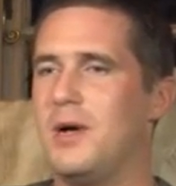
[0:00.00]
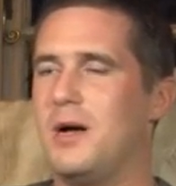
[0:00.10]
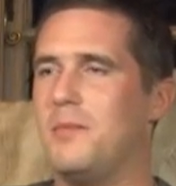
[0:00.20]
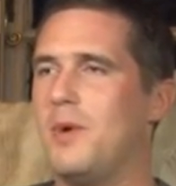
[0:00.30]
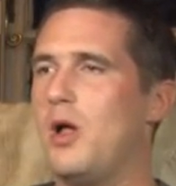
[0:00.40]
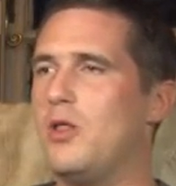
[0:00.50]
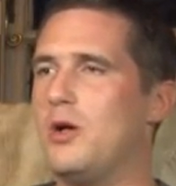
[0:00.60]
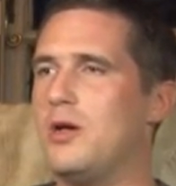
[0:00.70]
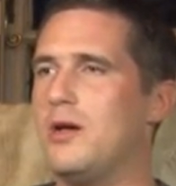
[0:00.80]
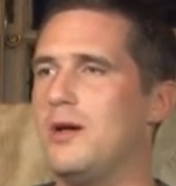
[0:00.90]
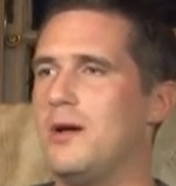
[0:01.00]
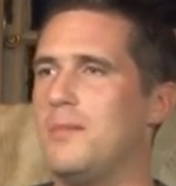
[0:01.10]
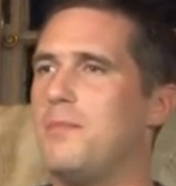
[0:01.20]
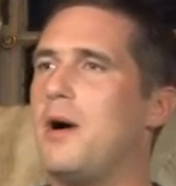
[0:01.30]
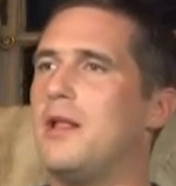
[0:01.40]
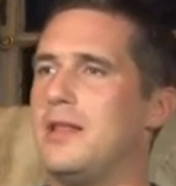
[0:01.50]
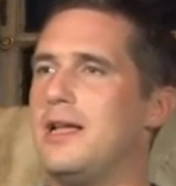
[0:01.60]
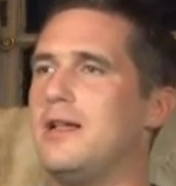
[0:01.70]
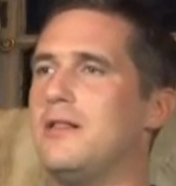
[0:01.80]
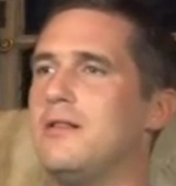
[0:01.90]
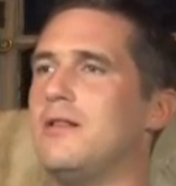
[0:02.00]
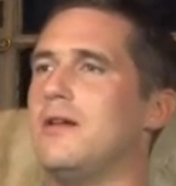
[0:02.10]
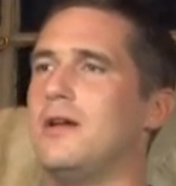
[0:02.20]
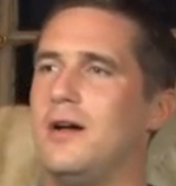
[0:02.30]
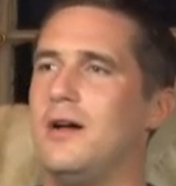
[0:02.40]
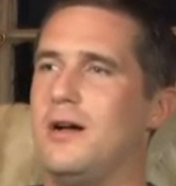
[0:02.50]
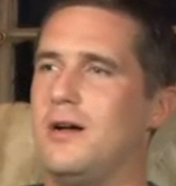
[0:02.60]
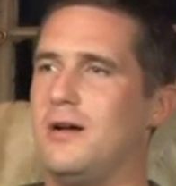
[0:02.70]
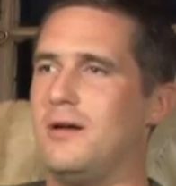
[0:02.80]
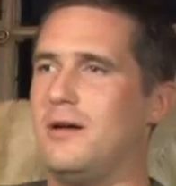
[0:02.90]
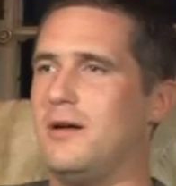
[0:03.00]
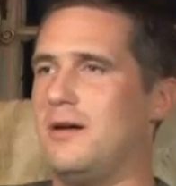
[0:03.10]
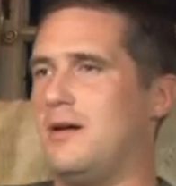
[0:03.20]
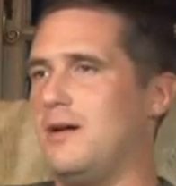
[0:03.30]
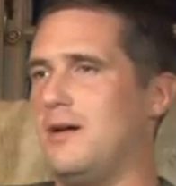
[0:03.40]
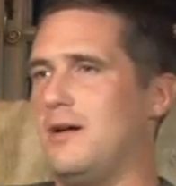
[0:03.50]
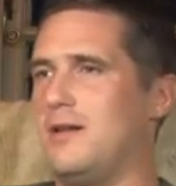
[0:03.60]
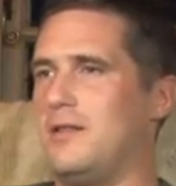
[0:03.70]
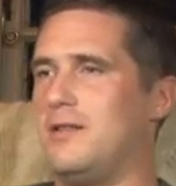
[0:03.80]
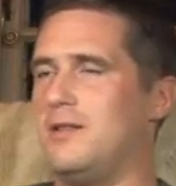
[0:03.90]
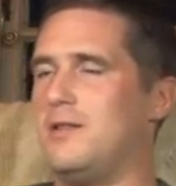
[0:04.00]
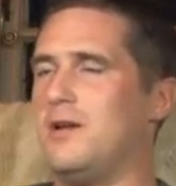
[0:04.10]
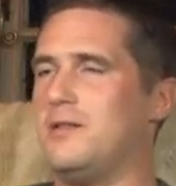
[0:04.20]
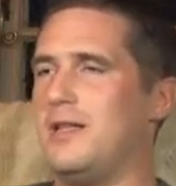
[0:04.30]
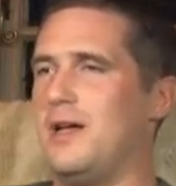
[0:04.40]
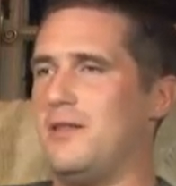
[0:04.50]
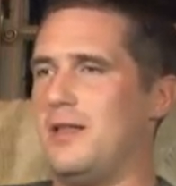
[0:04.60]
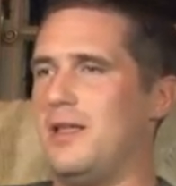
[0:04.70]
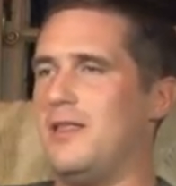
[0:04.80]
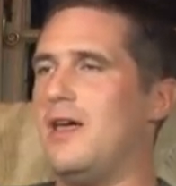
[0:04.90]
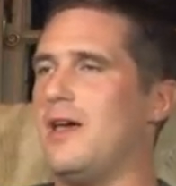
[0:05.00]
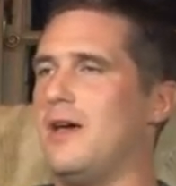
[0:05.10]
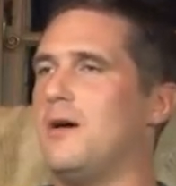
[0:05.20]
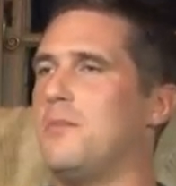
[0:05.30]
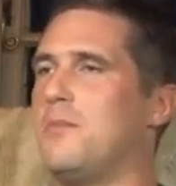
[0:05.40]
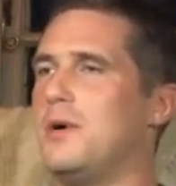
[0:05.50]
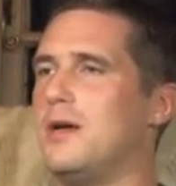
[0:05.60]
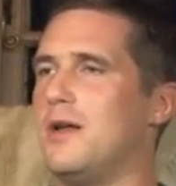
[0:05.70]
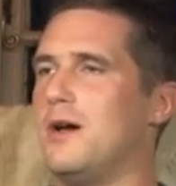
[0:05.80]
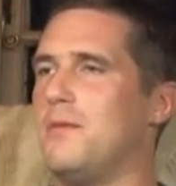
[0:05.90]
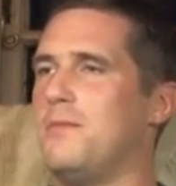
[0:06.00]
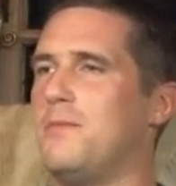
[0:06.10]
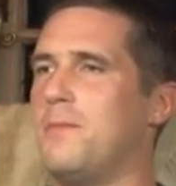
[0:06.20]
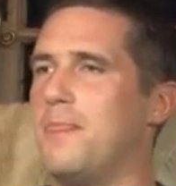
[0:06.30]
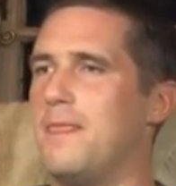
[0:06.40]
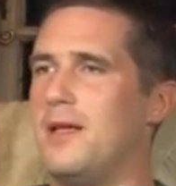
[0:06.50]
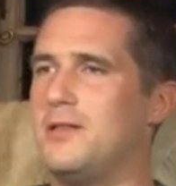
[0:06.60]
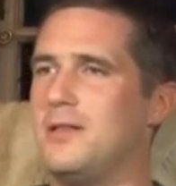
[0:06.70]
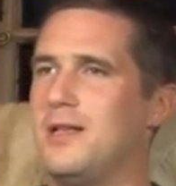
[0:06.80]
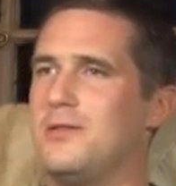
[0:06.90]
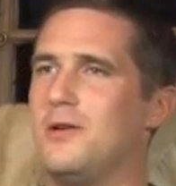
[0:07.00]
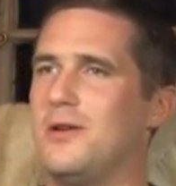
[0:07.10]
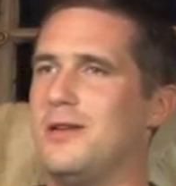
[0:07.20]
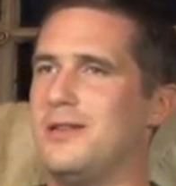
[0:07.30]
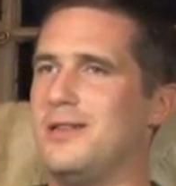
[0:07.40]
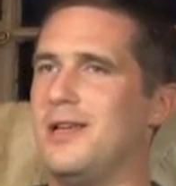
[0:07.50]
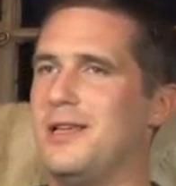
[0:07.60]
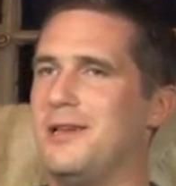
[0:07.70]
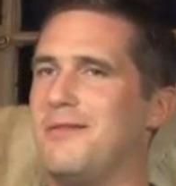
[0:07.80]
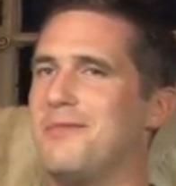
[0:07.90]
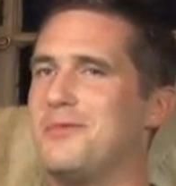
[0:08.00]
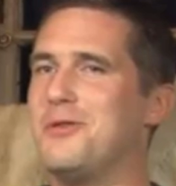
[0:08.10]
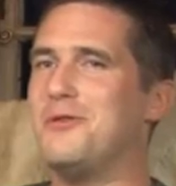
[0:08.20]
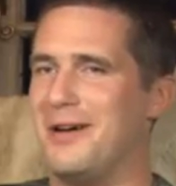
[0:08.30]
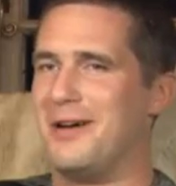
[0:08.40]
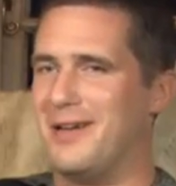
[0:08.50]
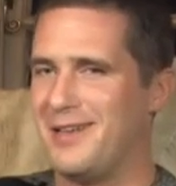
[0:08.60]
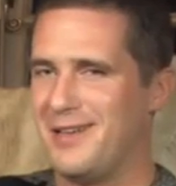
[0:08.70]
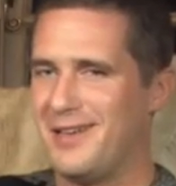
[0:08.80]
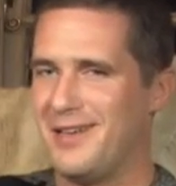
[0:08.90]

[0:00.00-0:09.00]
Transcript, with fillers: uh, Moloch, Belial, uh, uh, down there, there. But um, it's it's not going to take you up too high.